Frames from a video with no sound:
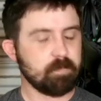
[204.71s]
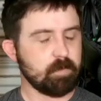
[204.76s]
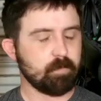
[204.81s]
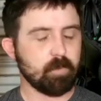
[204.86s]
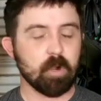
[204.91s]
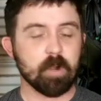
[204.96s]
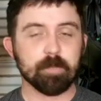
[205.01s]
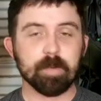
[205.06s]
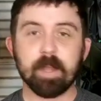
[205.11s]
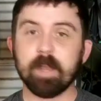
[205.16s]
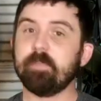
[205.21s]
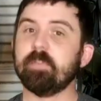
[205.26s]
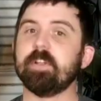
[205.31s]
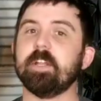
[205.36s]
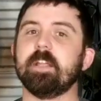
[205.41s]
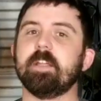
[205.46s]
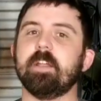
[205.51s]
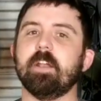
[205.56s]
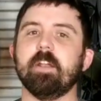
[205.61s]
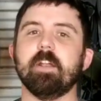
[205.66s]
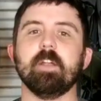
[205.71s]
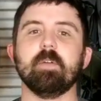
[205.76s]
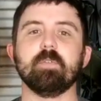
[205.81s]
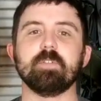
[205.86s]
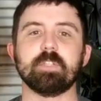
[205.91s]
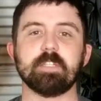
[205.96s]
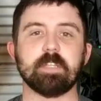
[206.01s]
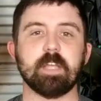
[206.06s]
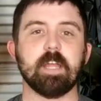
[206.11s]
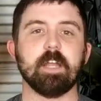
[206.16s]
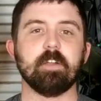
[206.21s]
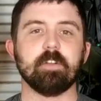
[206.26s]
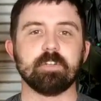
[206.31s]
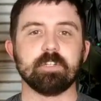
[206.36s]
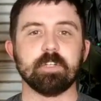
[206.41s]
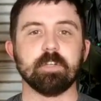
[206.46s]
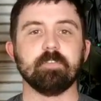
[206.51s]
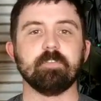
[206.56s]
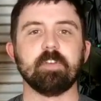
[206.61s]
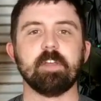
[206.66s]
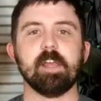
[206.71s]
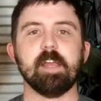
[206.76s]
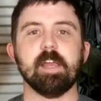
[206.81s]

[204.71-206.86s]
part of my everyday carry, which is a handkerchief.